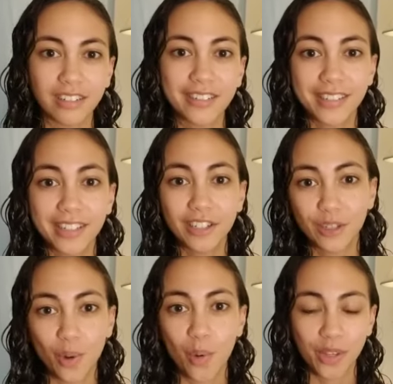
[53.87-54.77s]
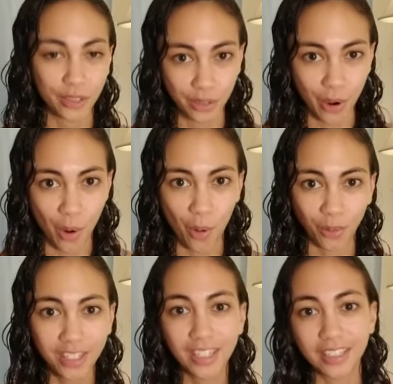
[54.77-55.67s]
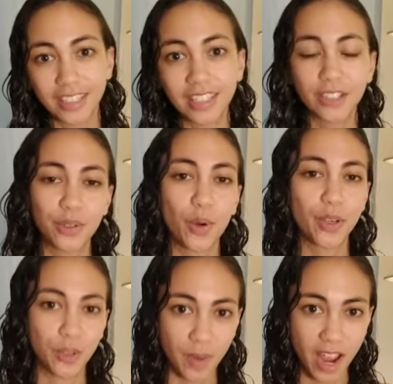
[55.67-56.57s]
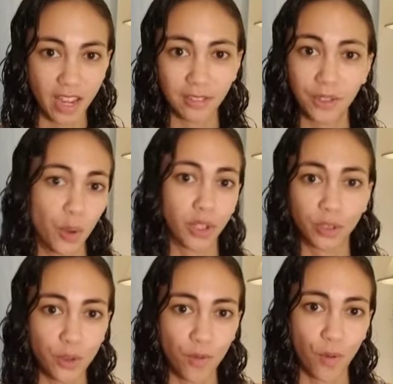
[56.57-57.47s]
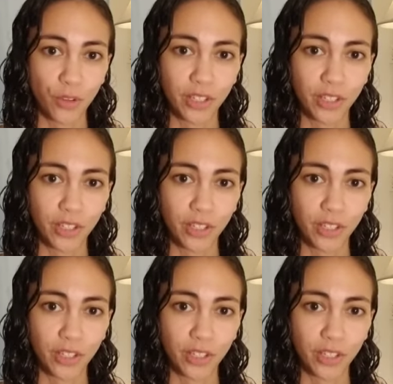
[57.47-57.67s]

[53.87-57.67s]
C is always do, D is always re, and so on and so forth.